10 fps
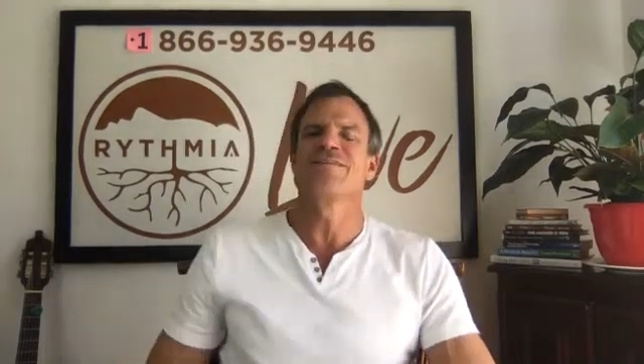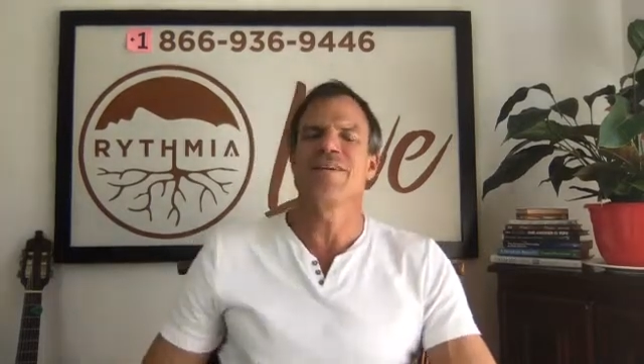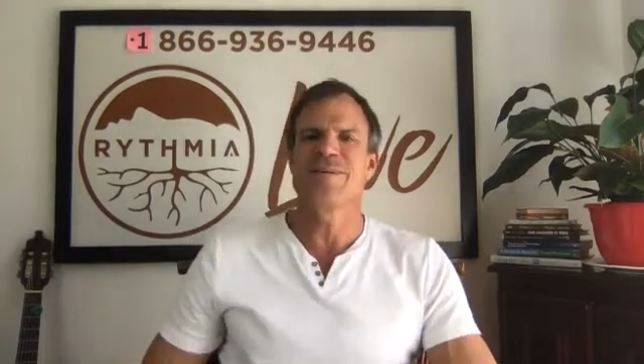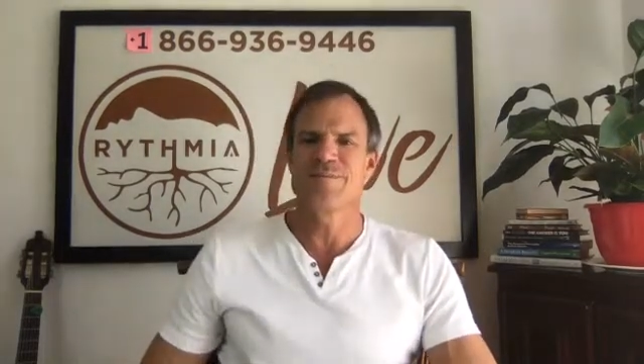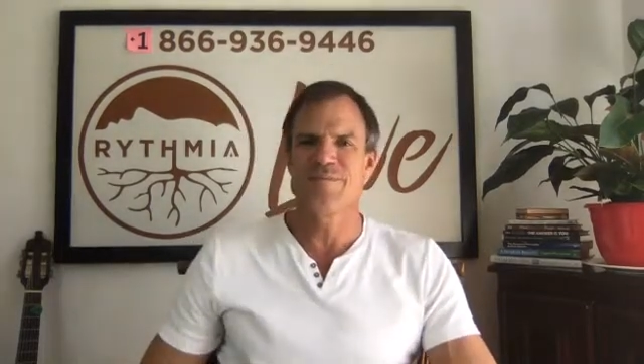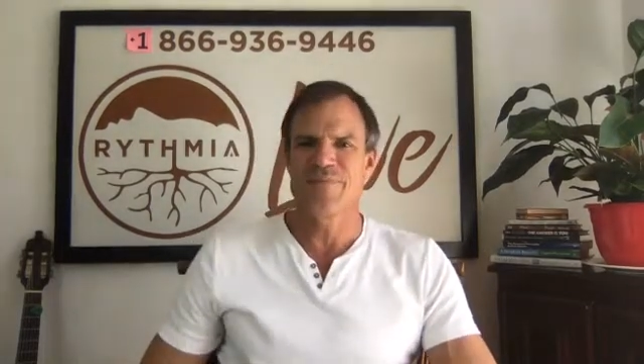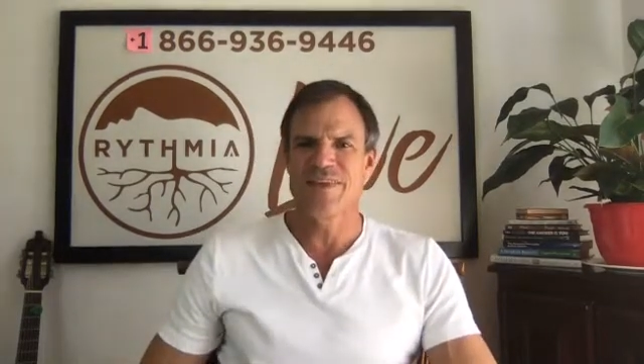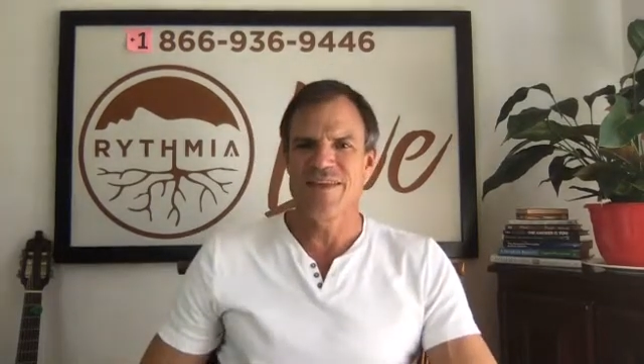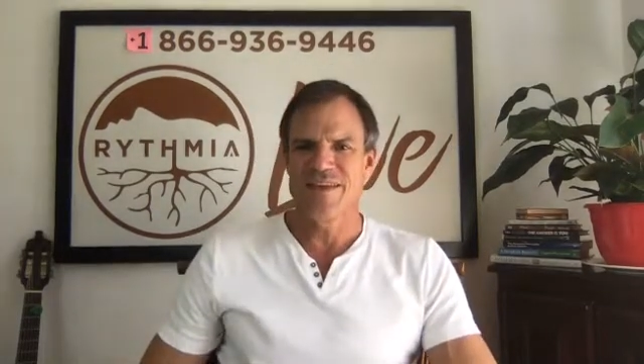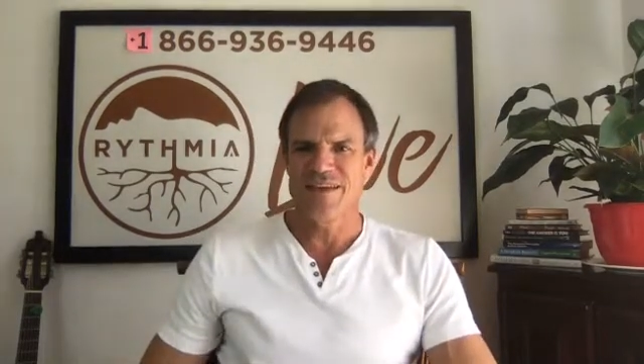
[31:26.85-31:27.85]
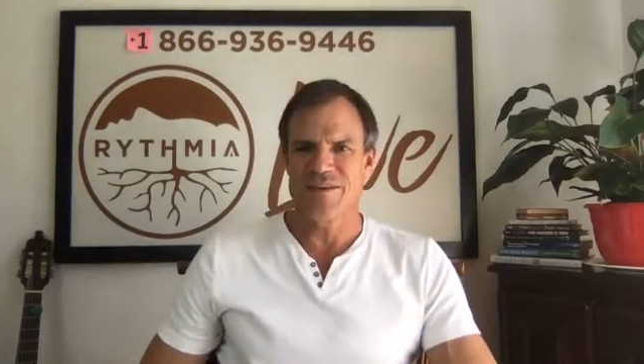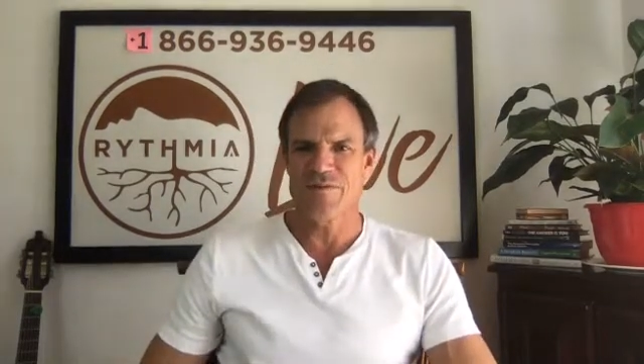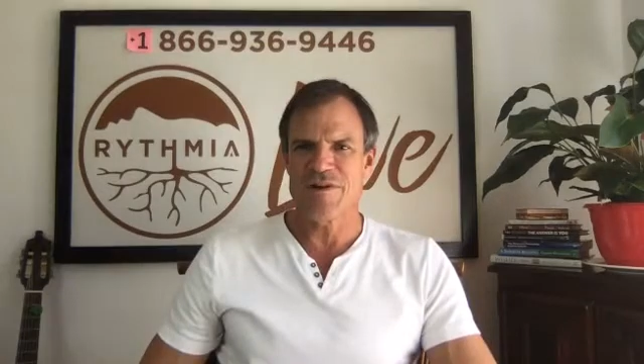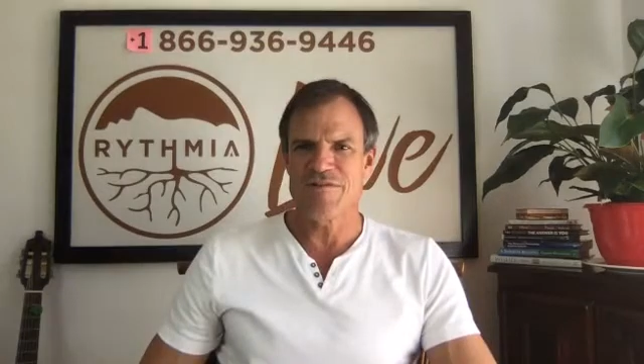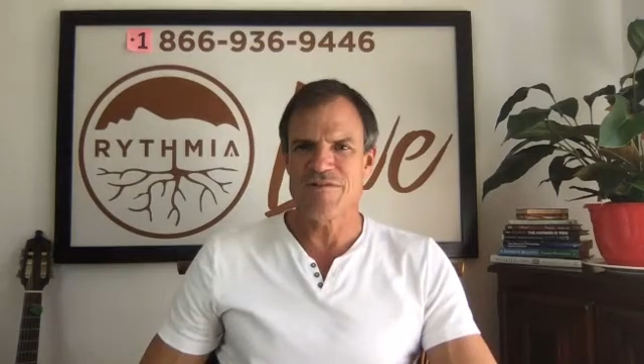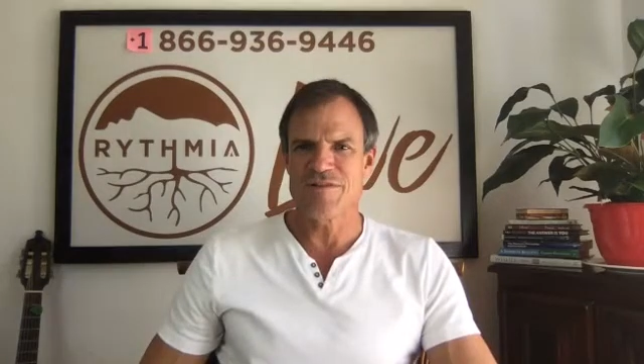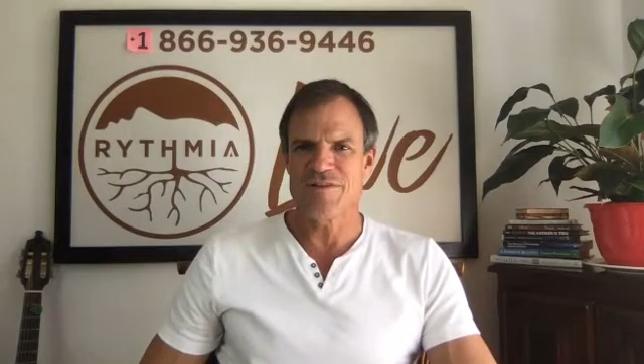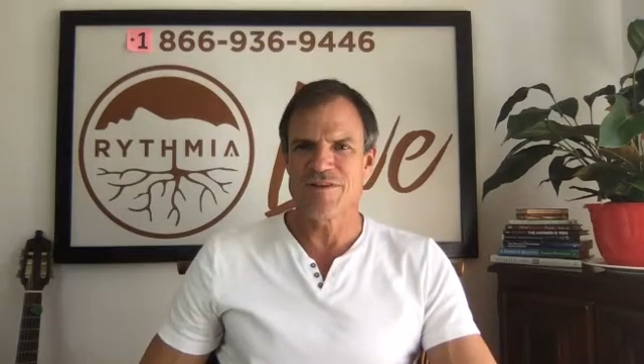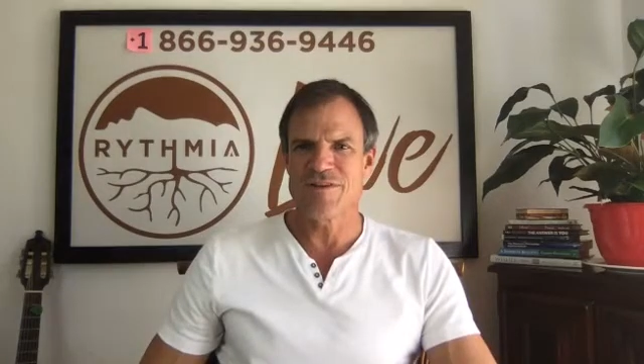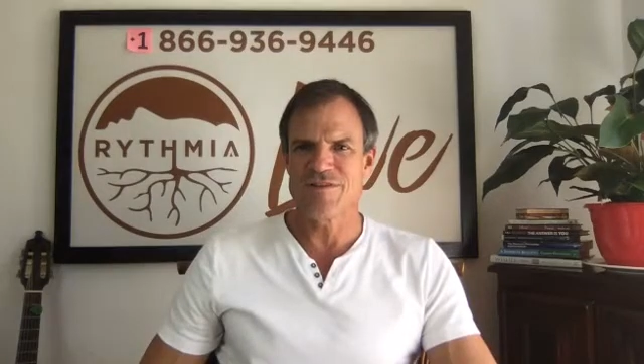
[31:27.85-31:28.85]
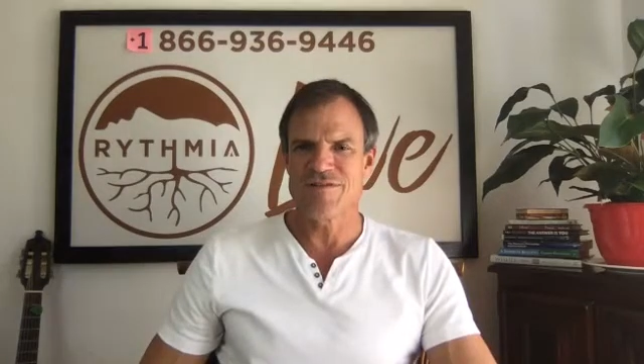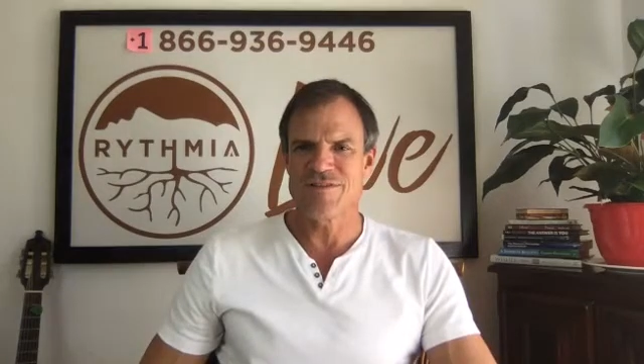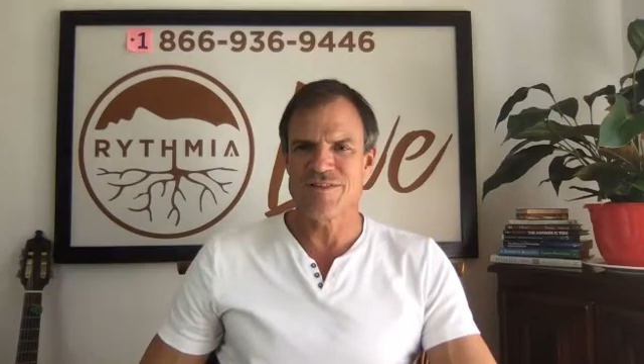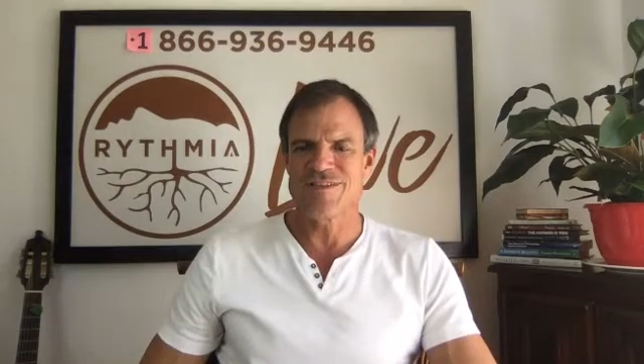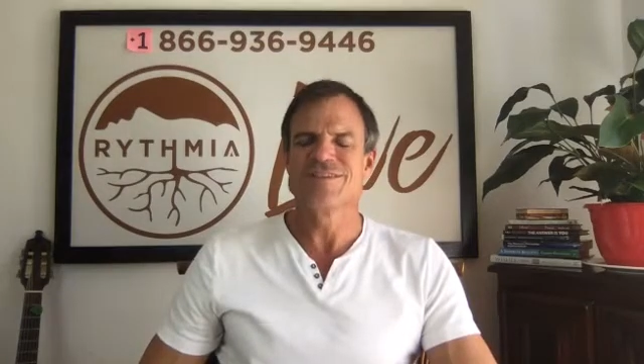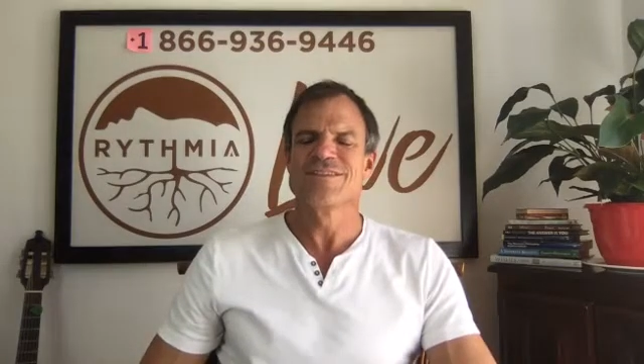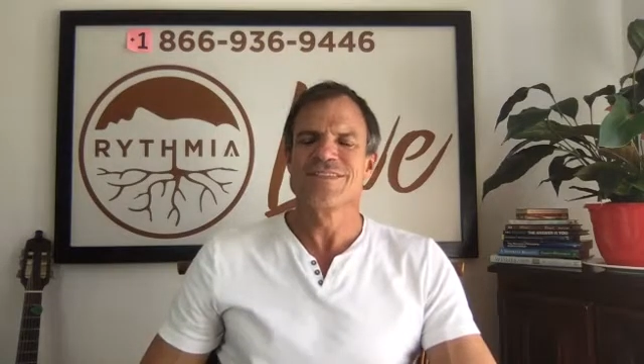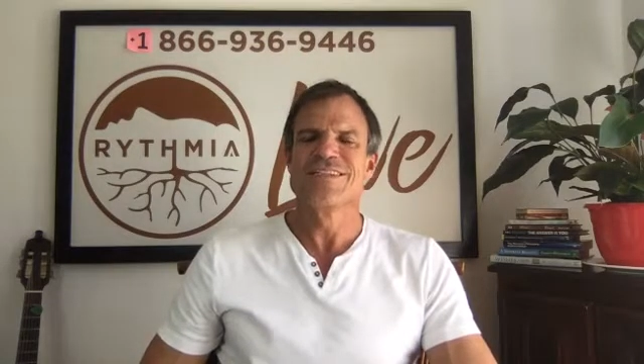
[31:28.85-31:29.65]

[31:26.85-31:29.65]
I'm grateful for you for